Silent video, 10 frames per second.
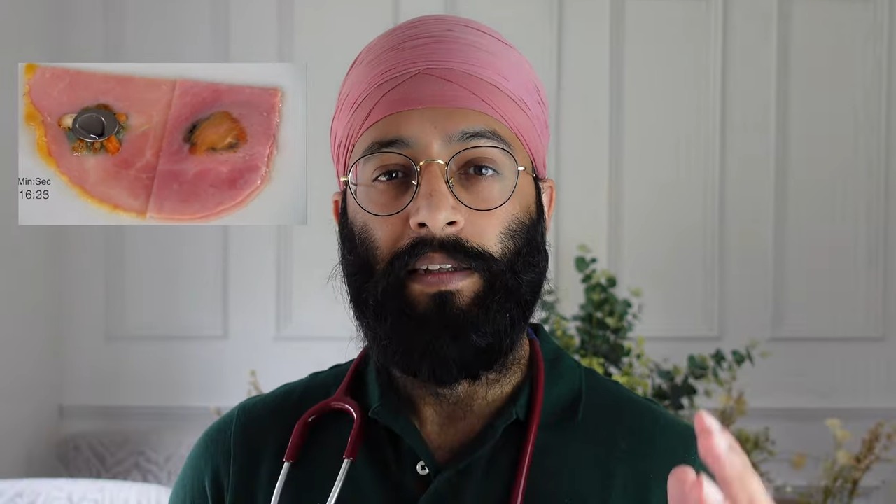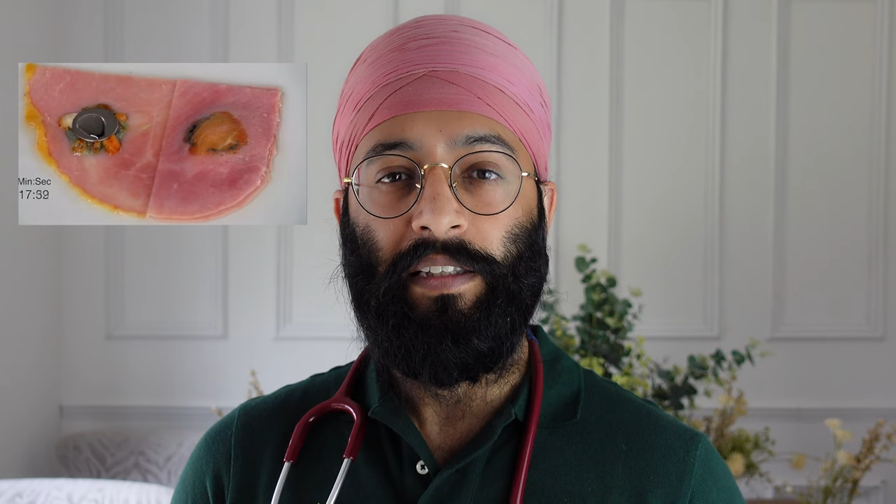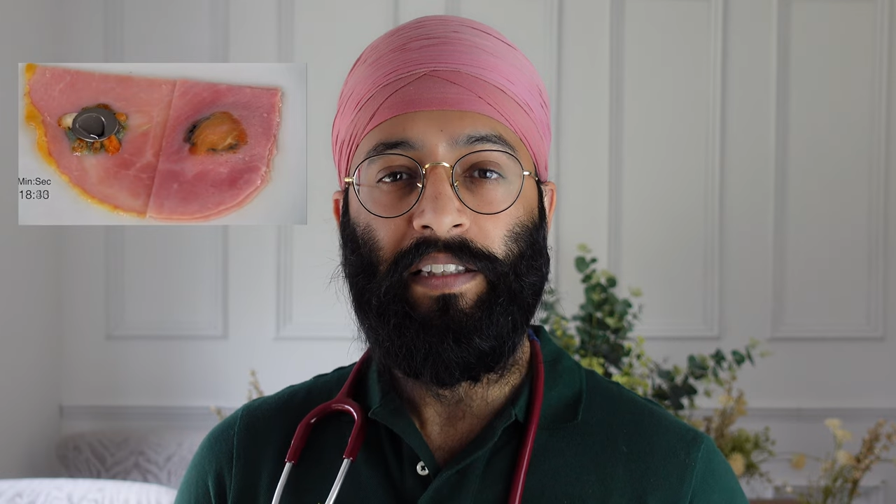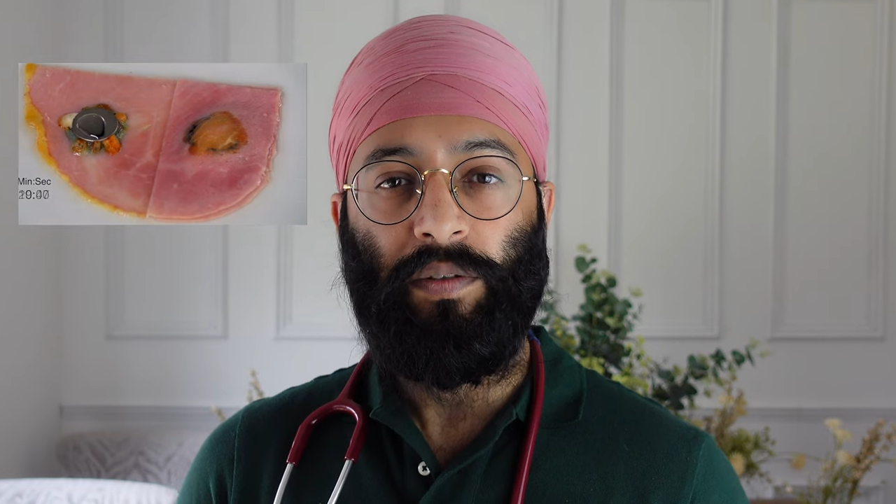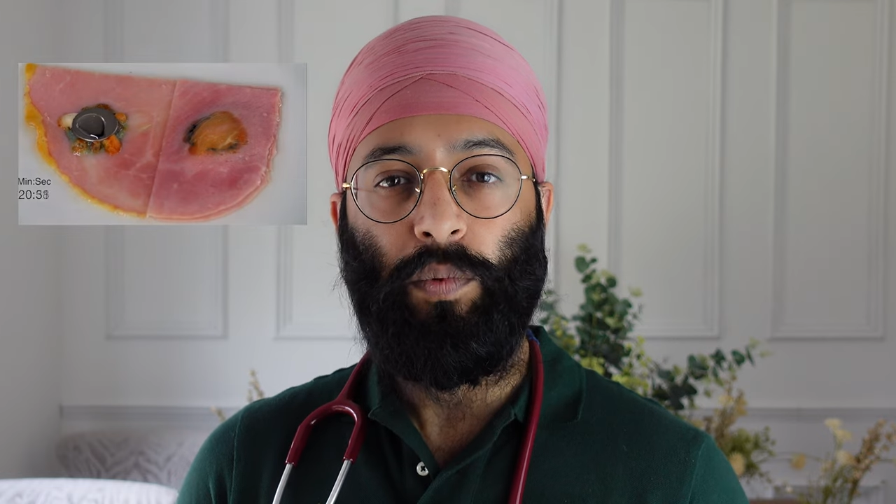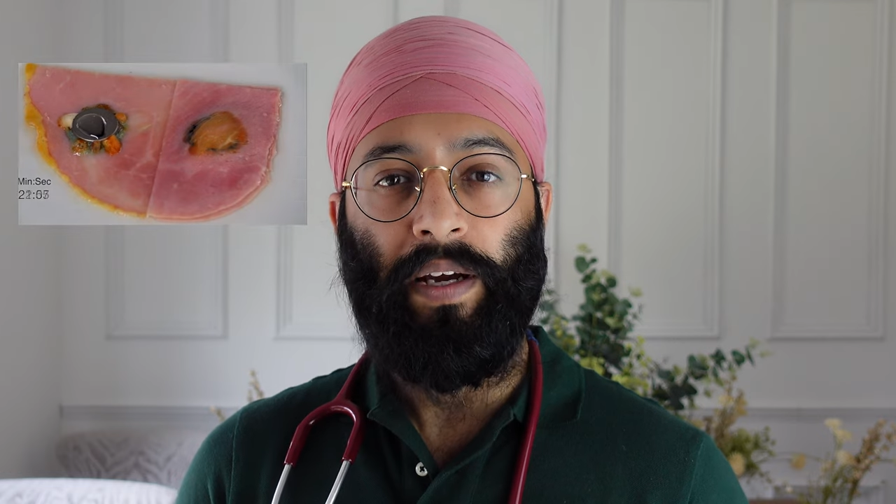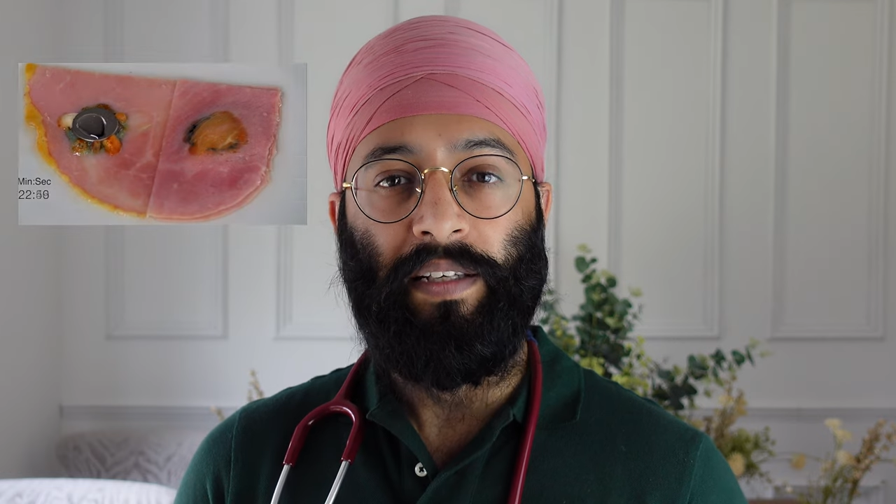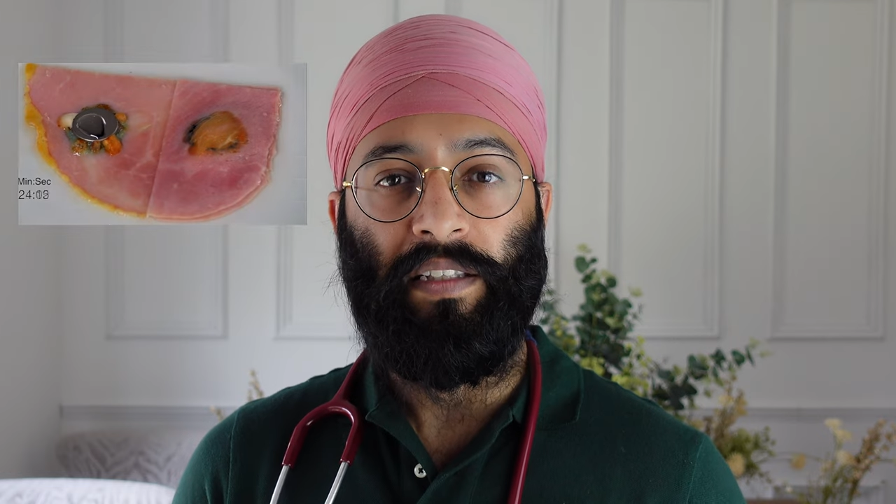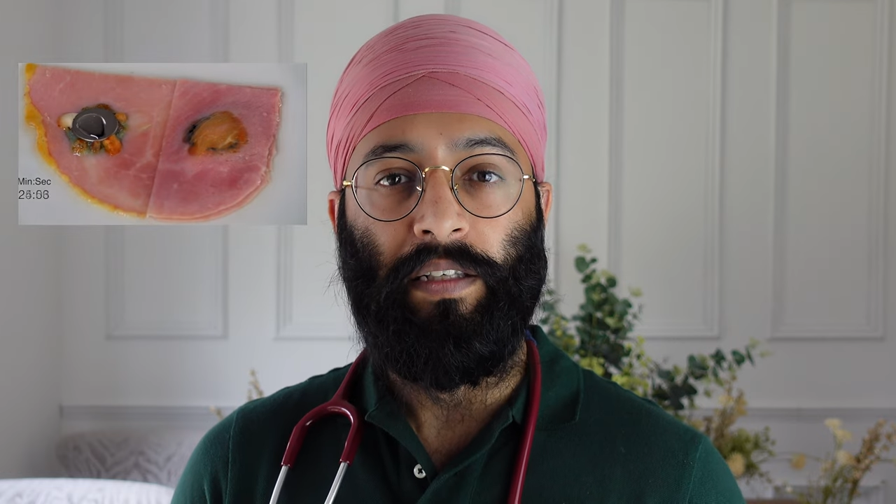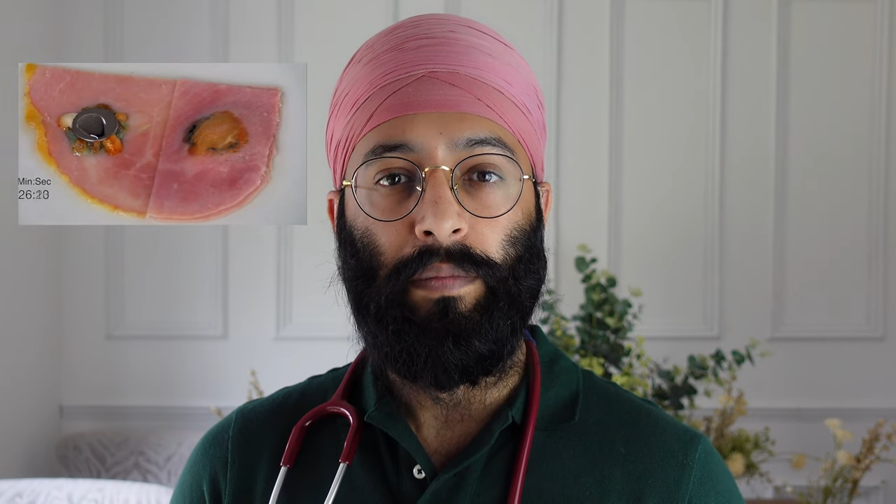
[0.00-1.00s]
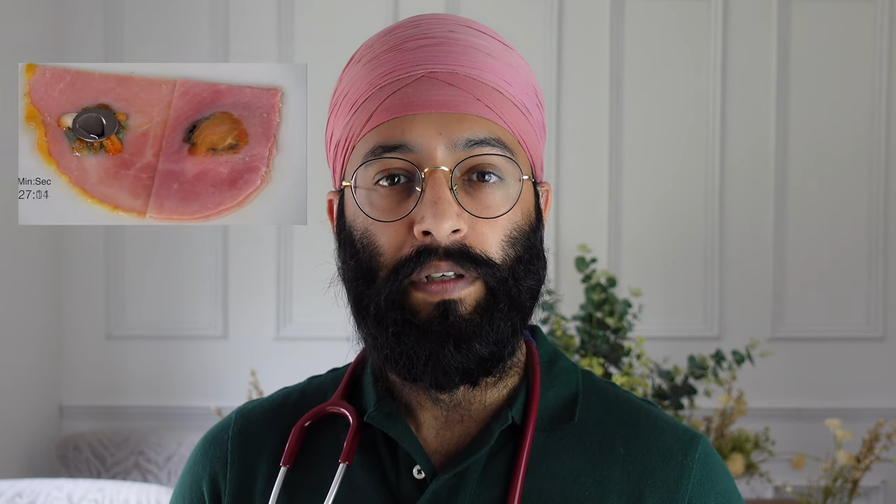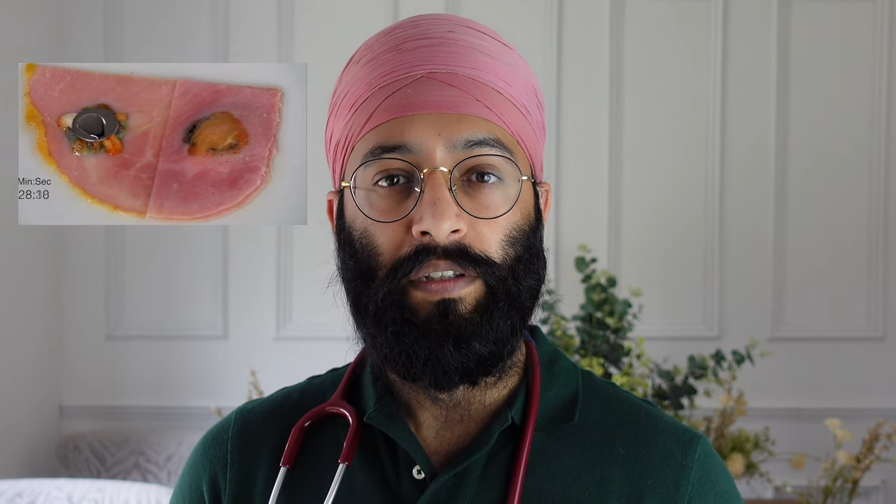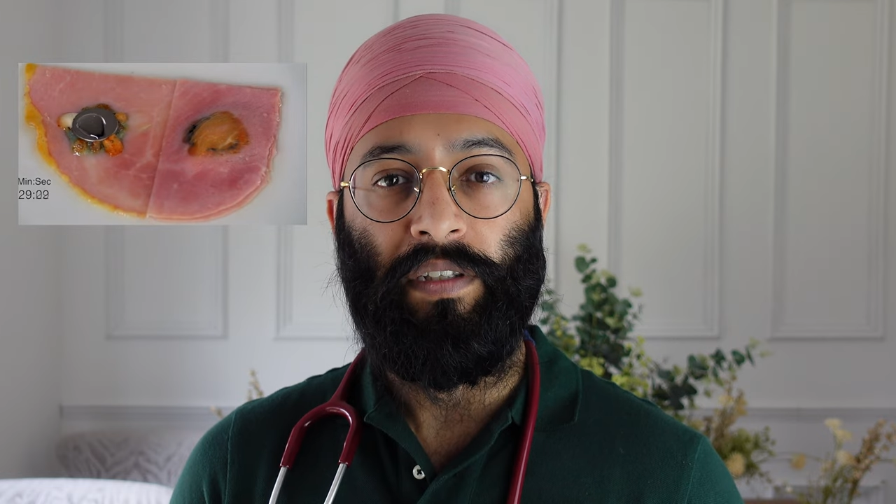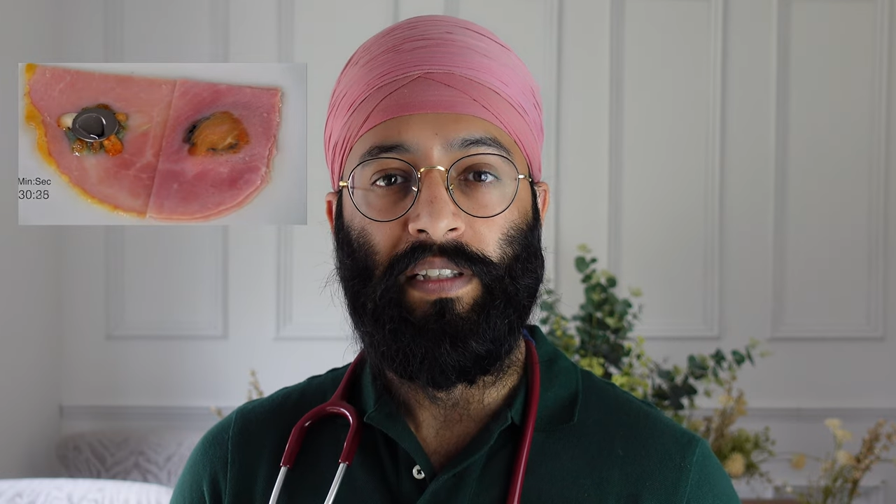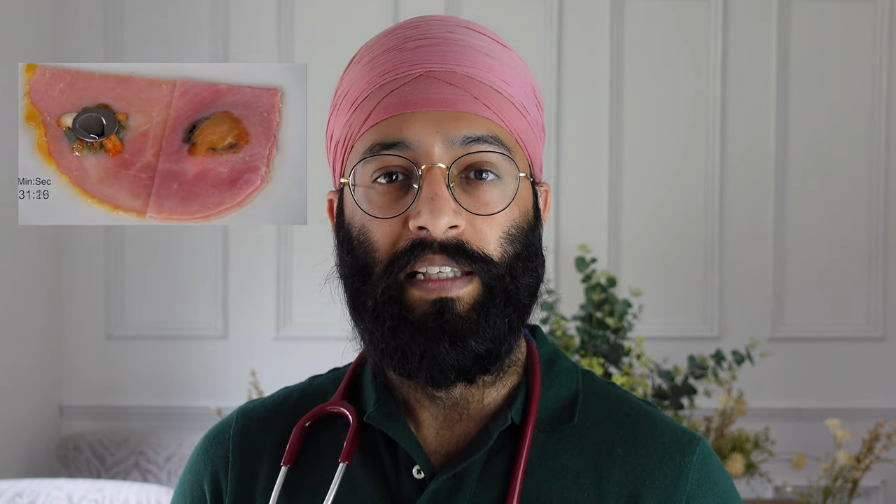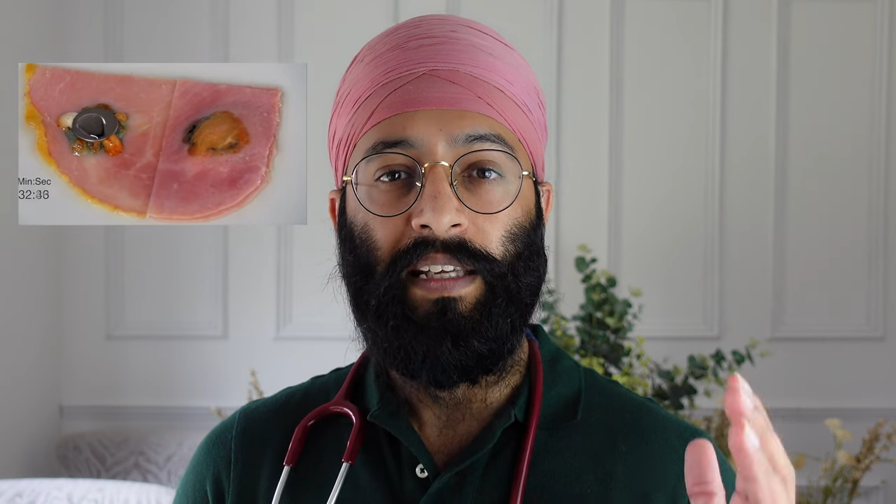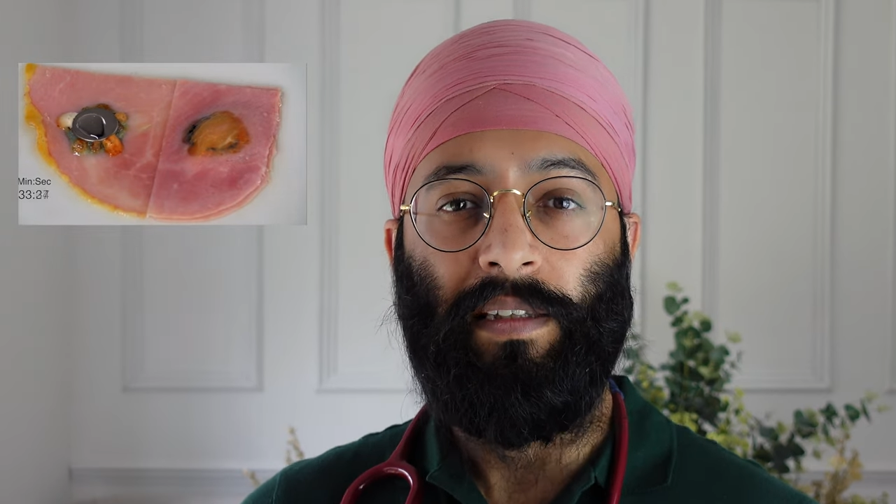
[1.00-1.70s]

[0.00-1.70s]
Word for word: This is why it's an emergency,